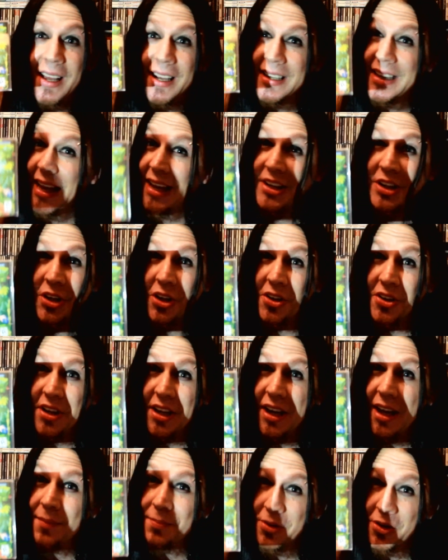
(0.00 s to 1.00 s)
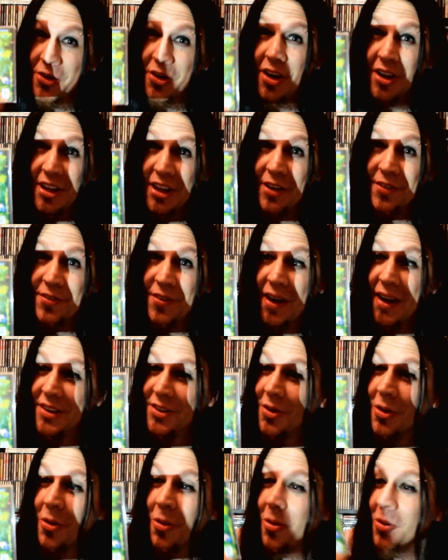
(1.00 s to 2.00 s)
Again, look it up, you're not going to
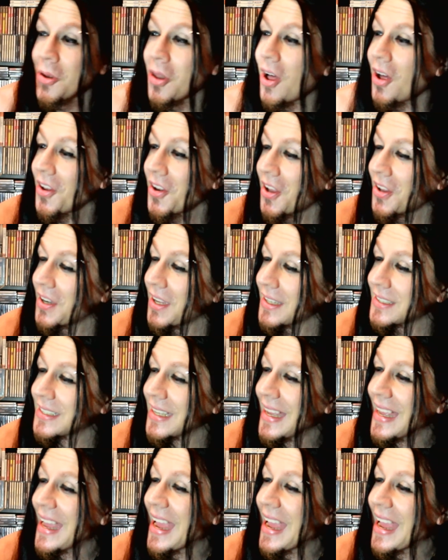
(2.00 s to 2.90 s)
find a whole lot on it.